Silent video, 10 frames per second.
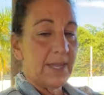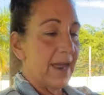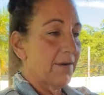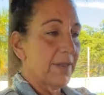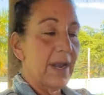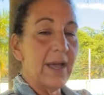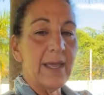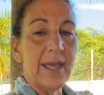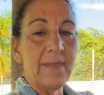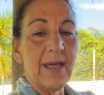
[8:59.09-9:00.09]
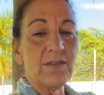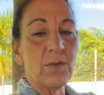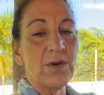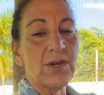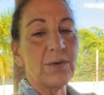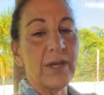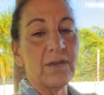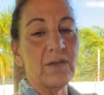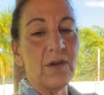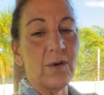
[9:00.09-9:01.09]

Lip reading: Carol and I, and that's what we're doing.